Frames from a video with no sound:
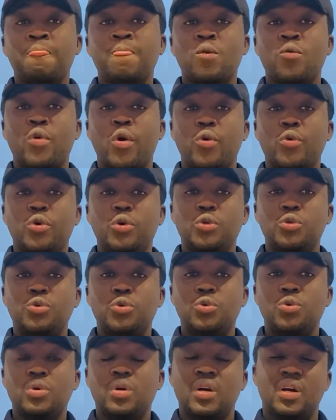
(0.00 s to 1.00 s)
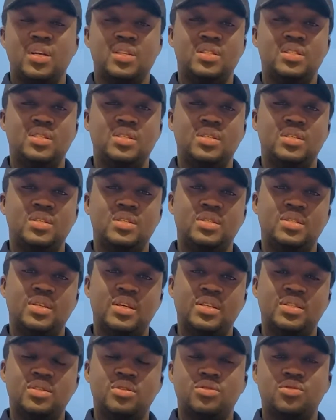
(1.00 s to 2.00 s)
We are going to look at the
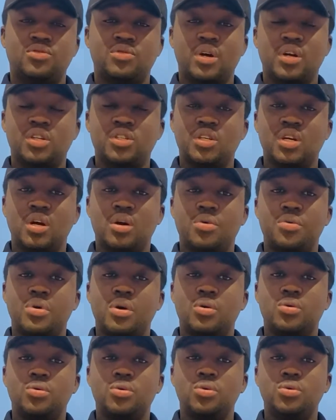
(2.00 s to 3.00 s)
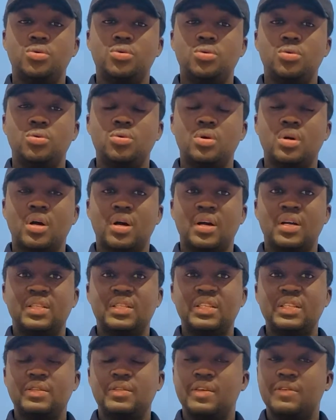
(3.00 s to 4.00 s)
test structure. We are going to look at
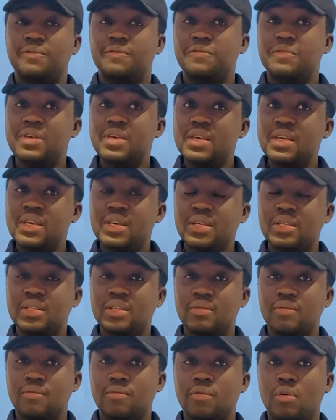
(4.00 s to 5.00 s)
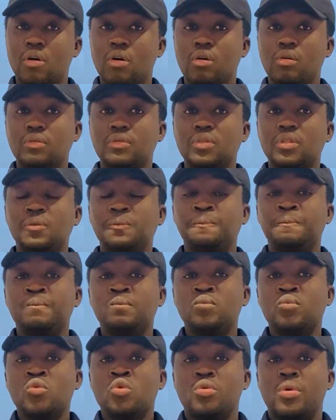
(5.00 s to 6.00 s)
the fees involved.
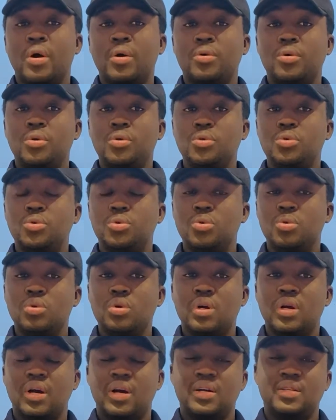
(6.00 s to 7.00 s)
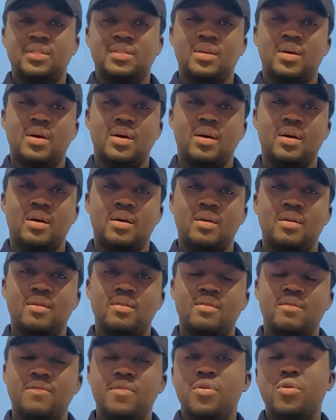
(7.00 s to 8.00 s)
We are going to look at
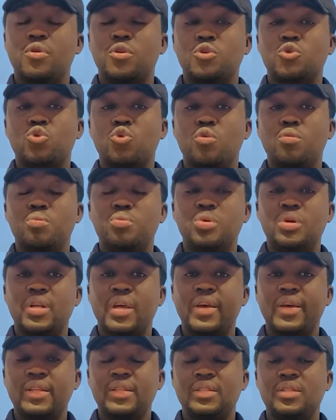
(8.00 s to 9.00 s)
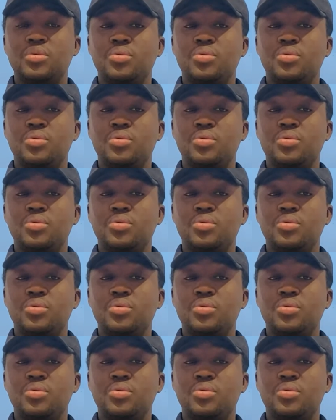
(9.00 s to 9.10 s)
the various components.